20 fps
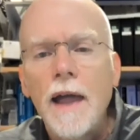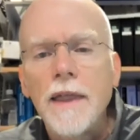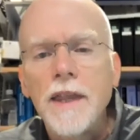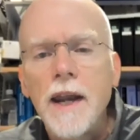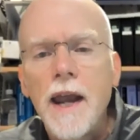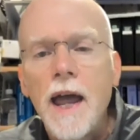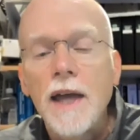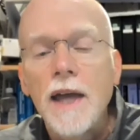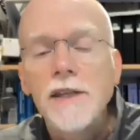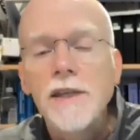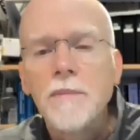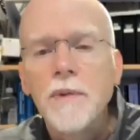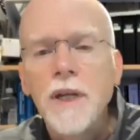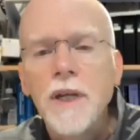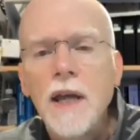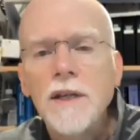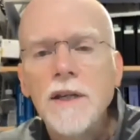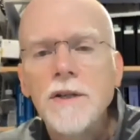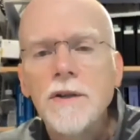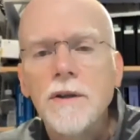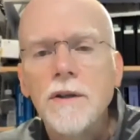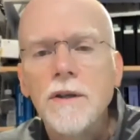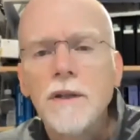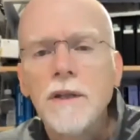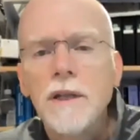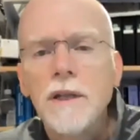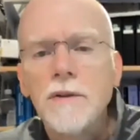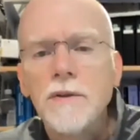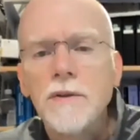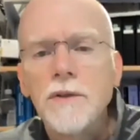has the potential
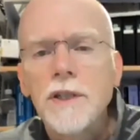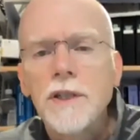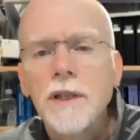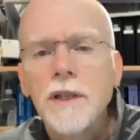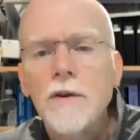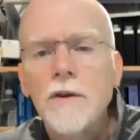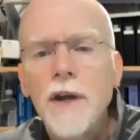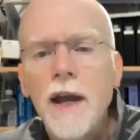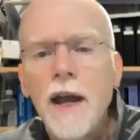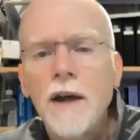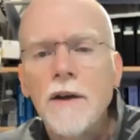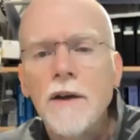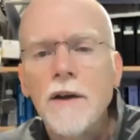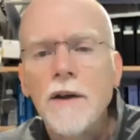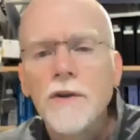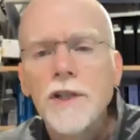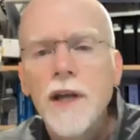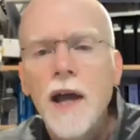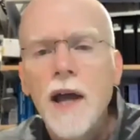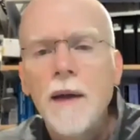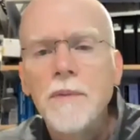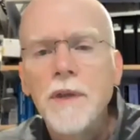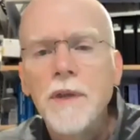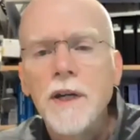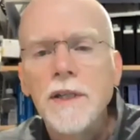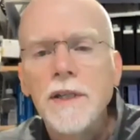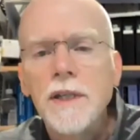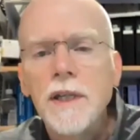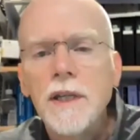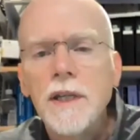to slow down or stop the
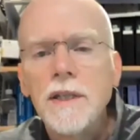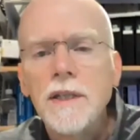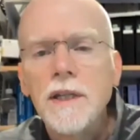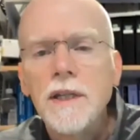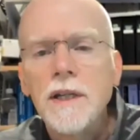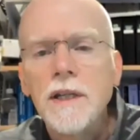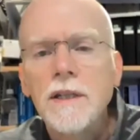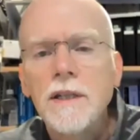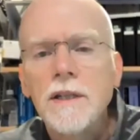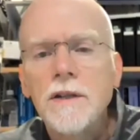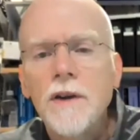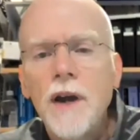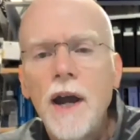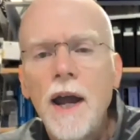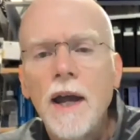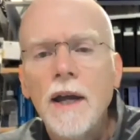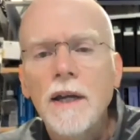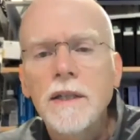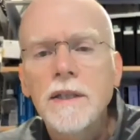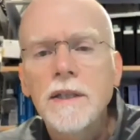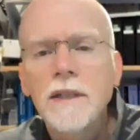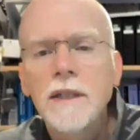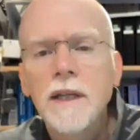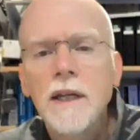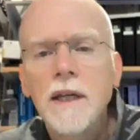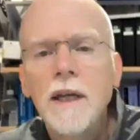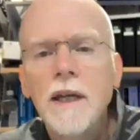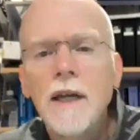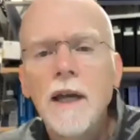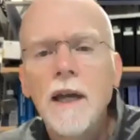disease in its tracks,
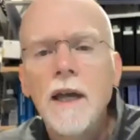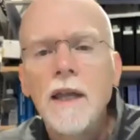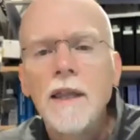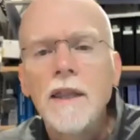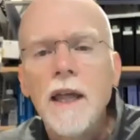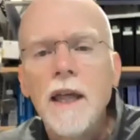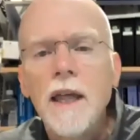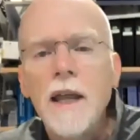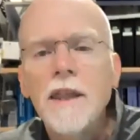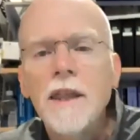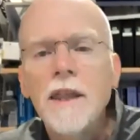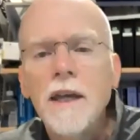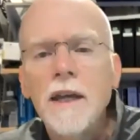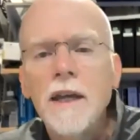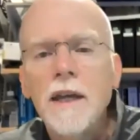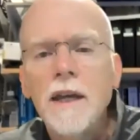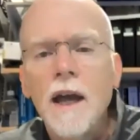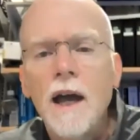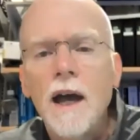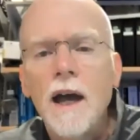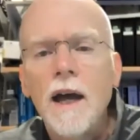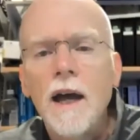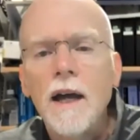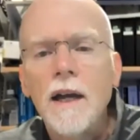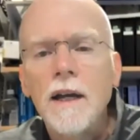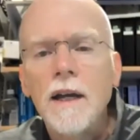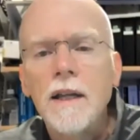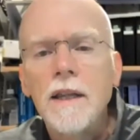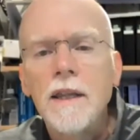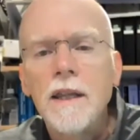then I think
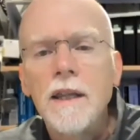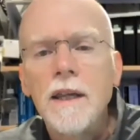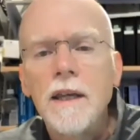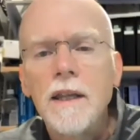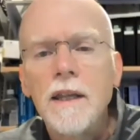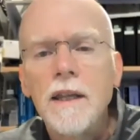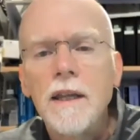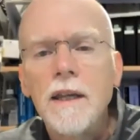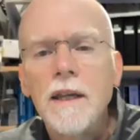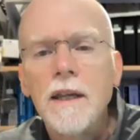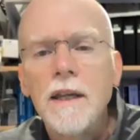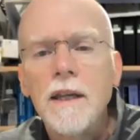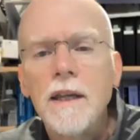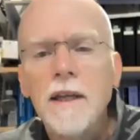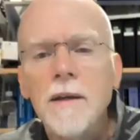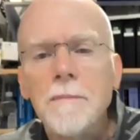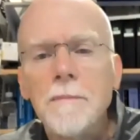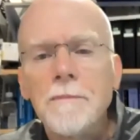the